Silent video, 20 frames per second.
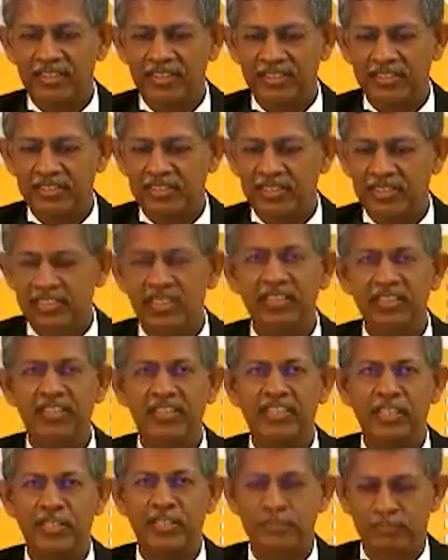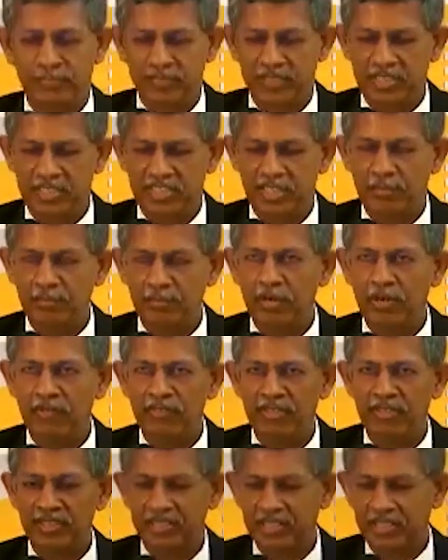session theme is
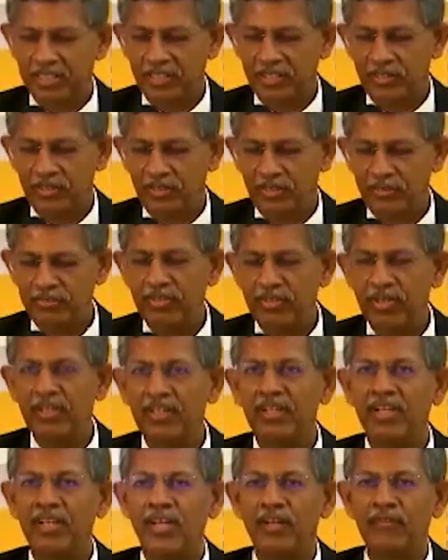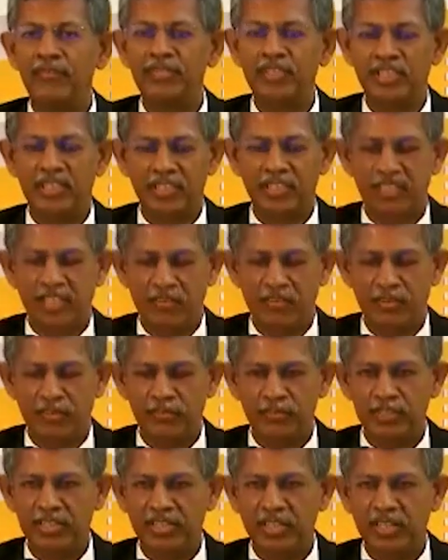Empowering Takeoff, Efficient
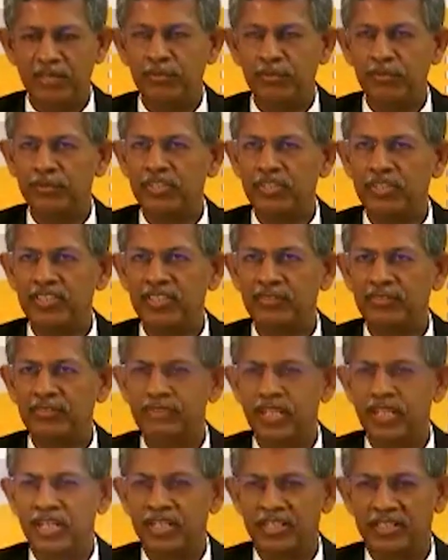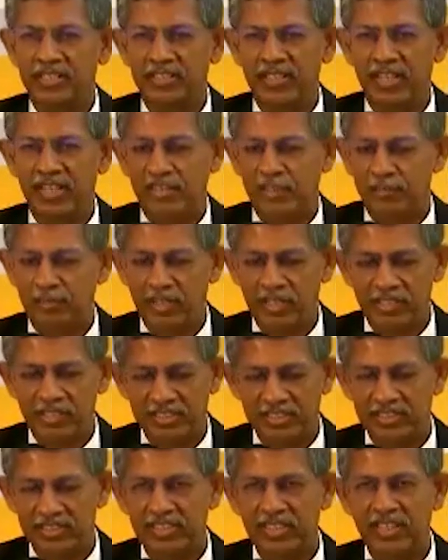Government and Progressive State
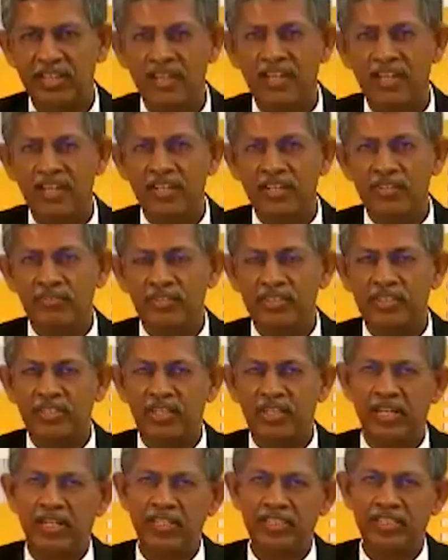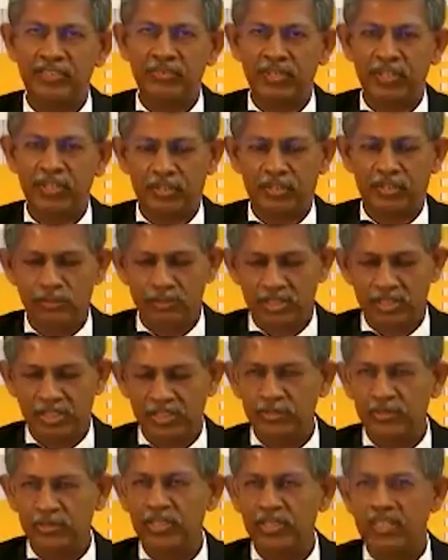Enterprises, which relates very closely to
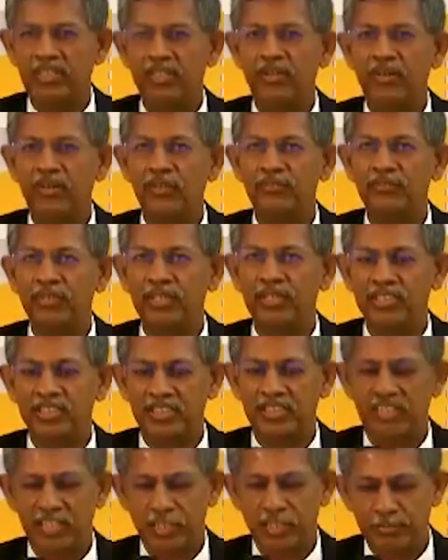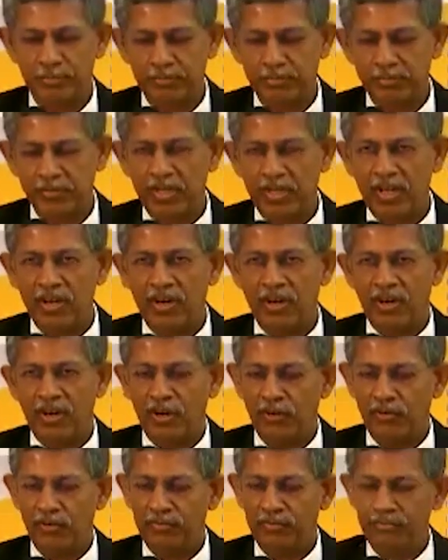the conference theme
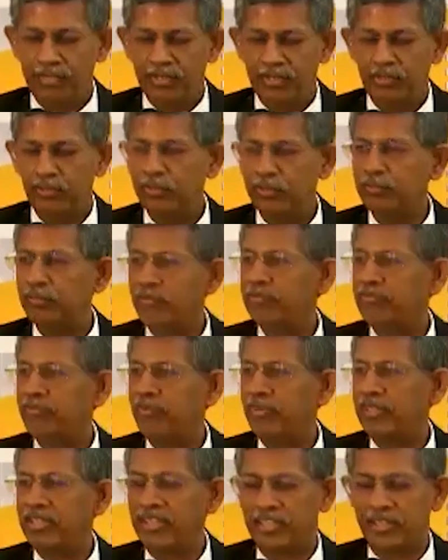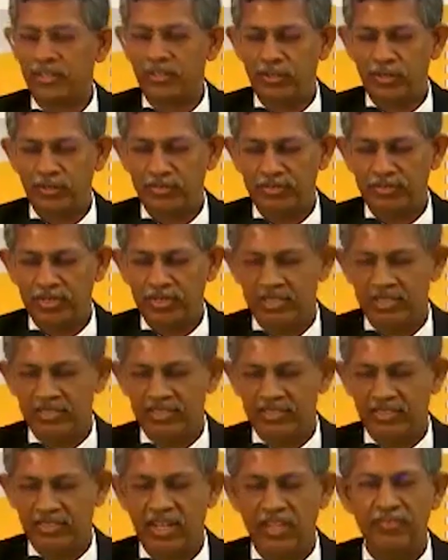of Roadmap for Takeoff,
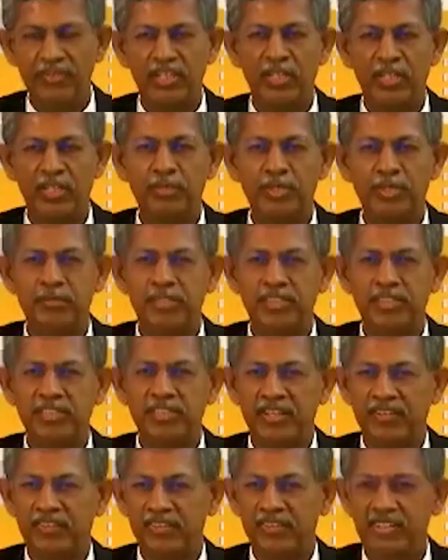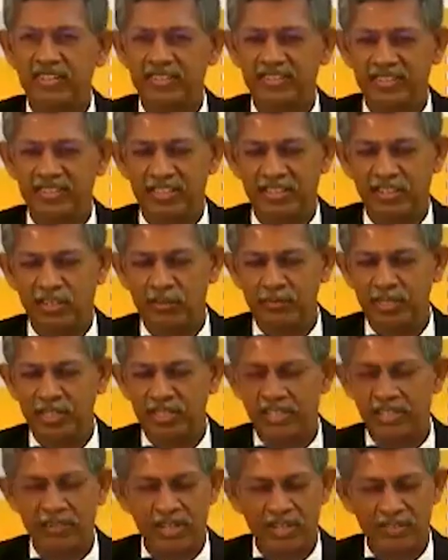Driving a People-Centric Economic
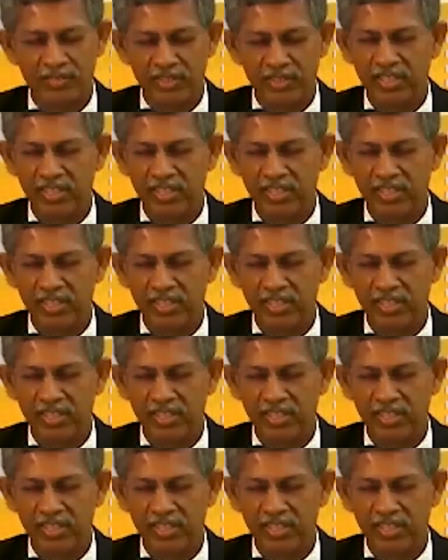Revival.